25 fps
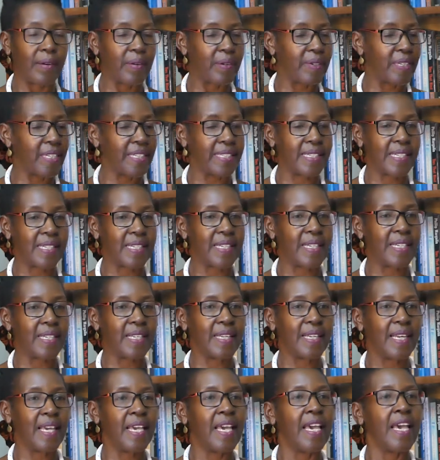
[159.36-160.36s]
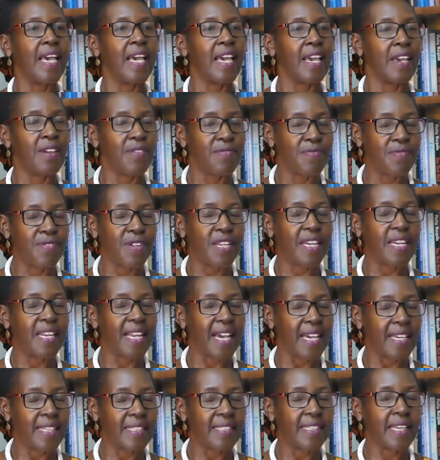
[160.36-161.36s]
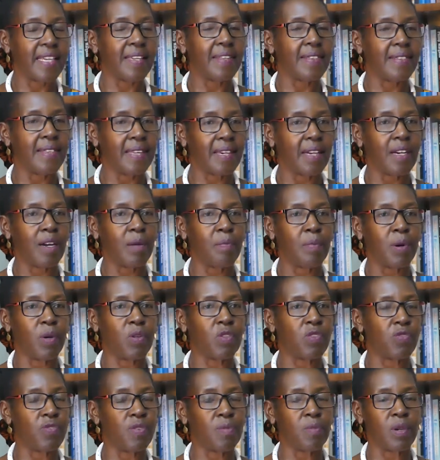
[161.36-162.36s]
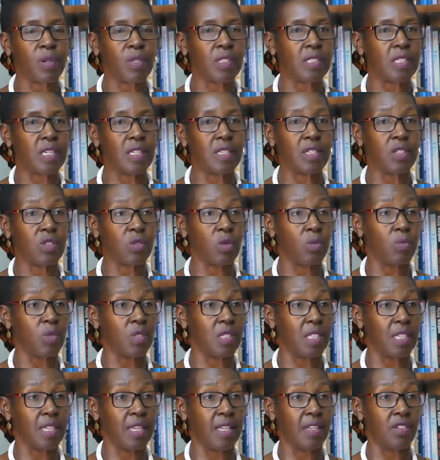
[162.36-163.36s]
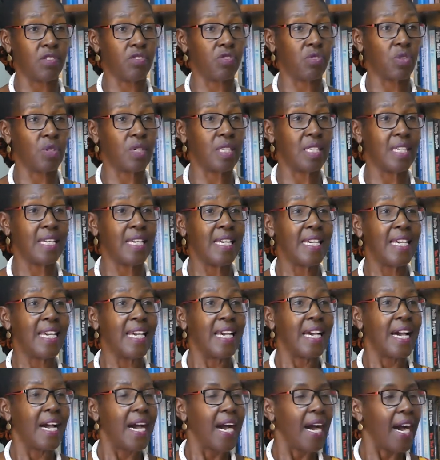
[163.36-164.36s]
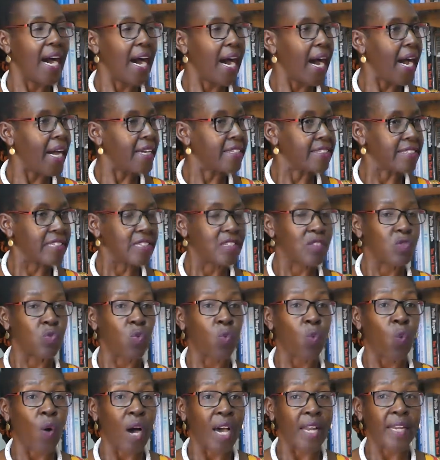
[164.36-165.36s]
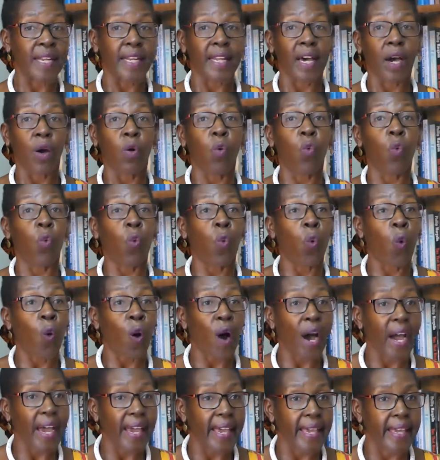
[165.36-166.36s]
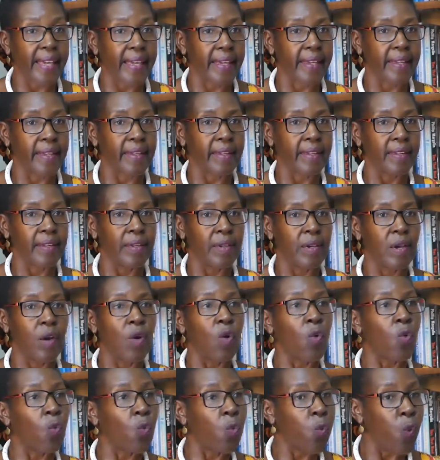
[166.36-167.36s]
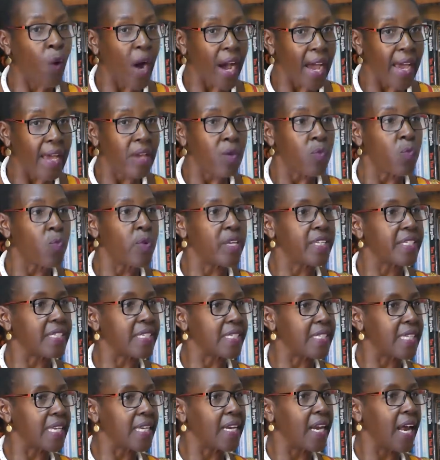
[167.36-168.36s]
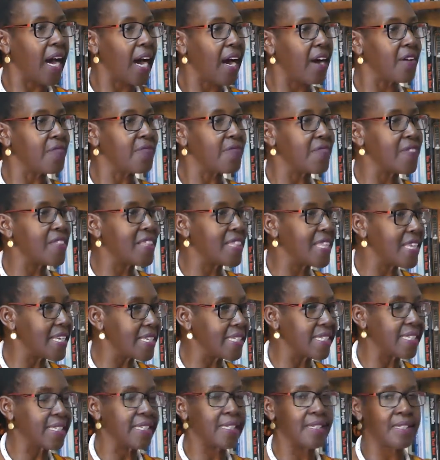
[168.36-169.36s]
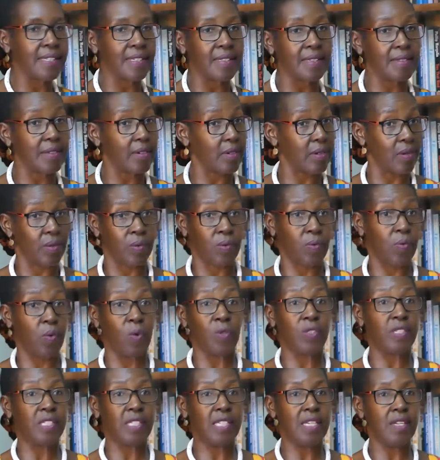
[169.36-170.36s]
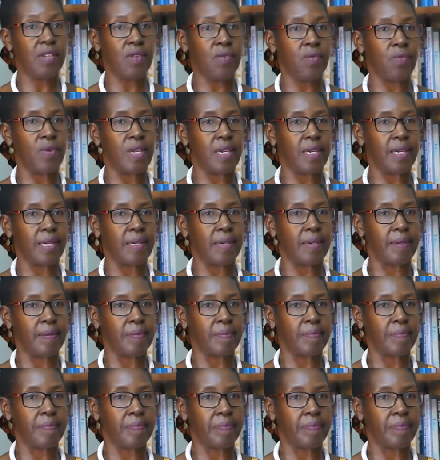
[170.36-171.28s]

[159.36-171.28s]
Honestly, every night I think about female genital mutilation, I just wonder why we still have this continuing.